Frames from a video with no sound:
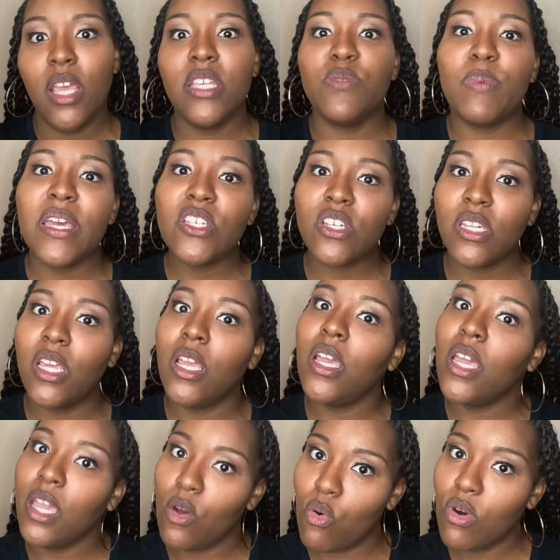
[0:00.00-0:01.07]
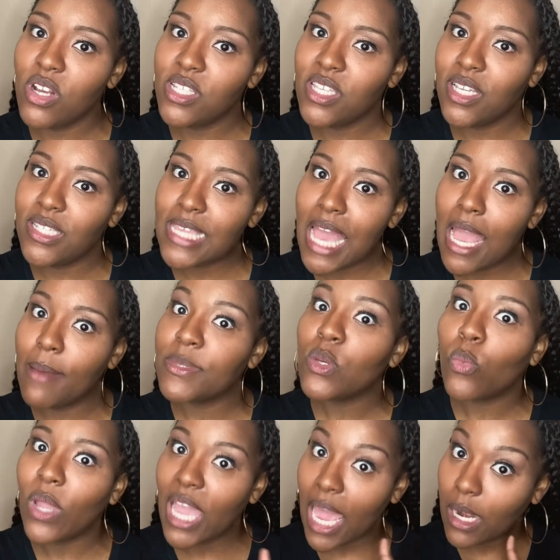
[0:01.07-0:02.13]
Especially in quarantine times,
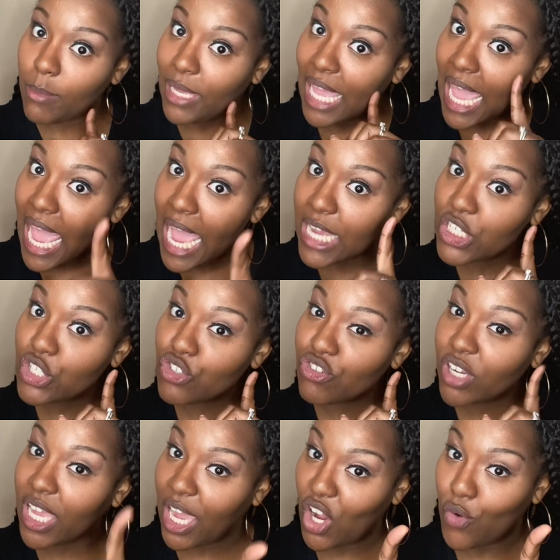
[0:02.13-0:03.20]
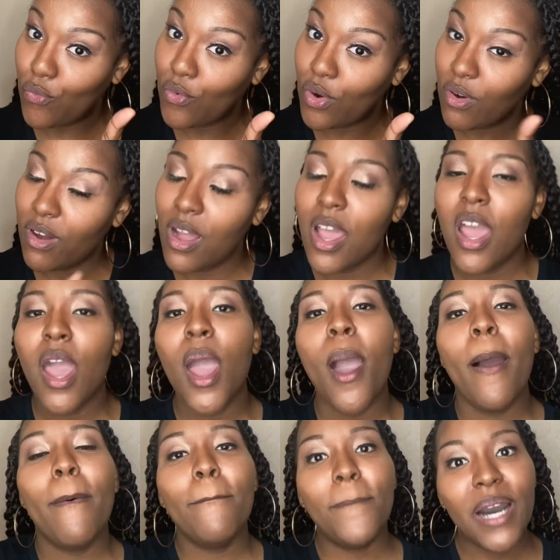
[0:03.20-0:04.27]
we got to be extra careful.
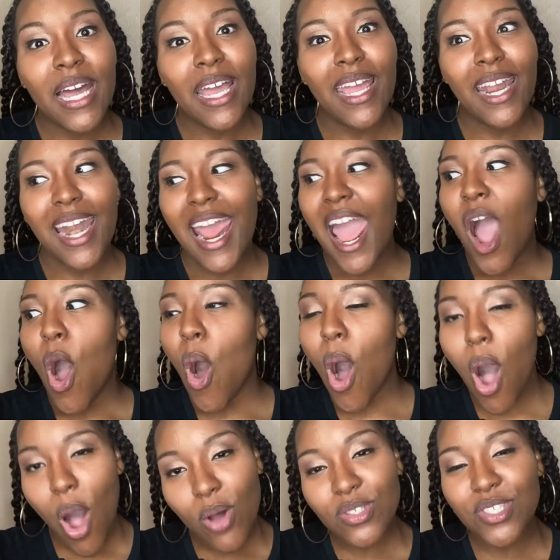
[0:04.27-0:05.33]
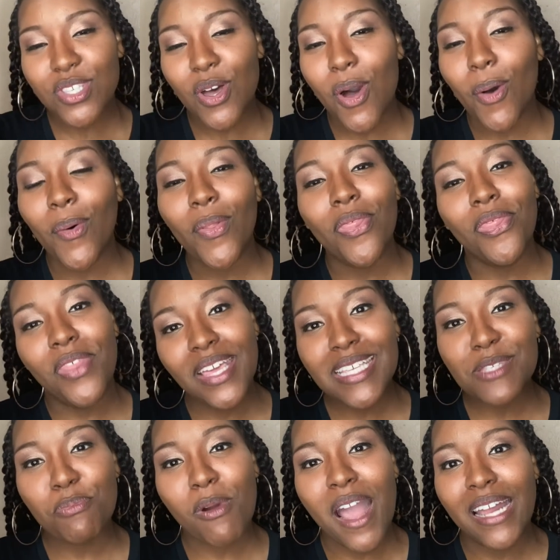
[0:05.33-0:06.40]
But also,
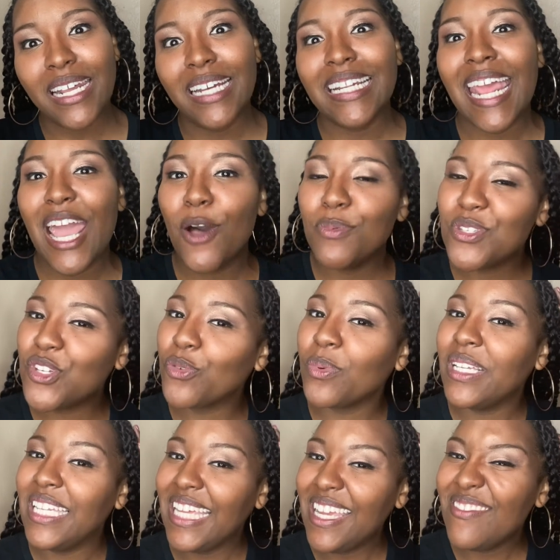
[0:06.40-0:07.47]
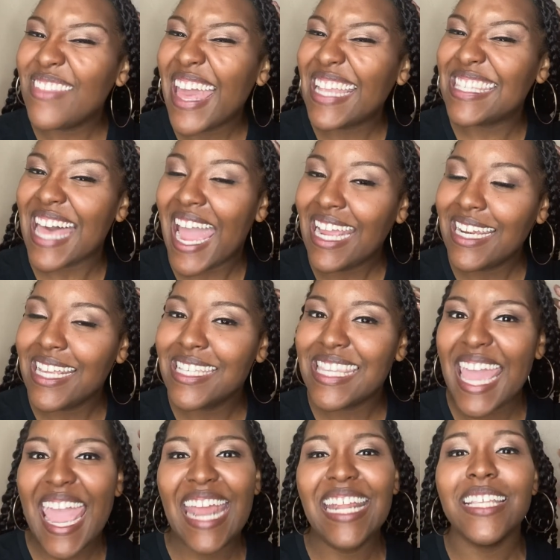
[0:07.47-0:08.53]
this product helps to relieve that tightness,
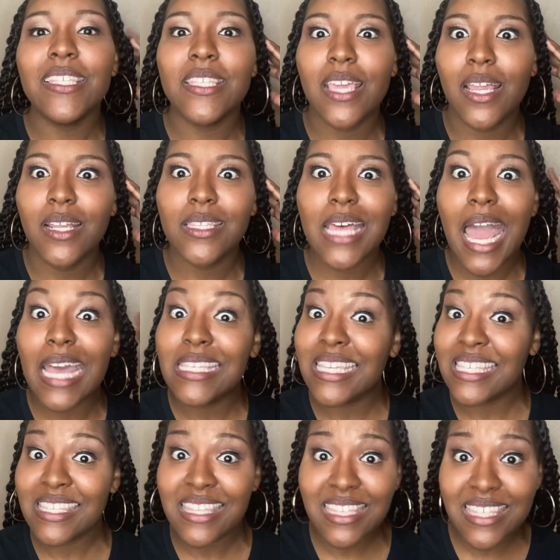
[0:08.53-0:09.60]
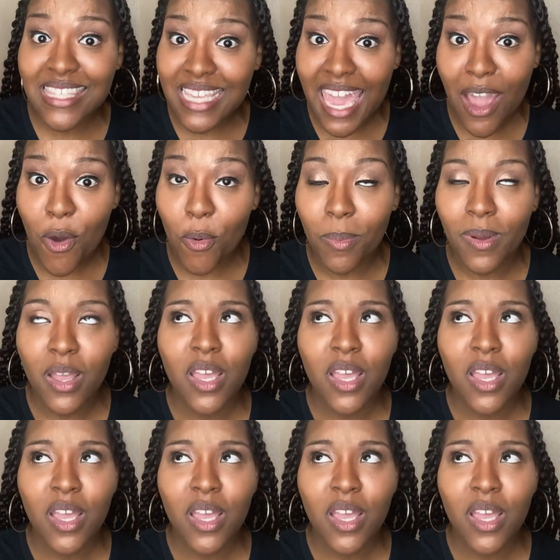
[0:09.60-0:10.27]
and it sanitizes the scalp.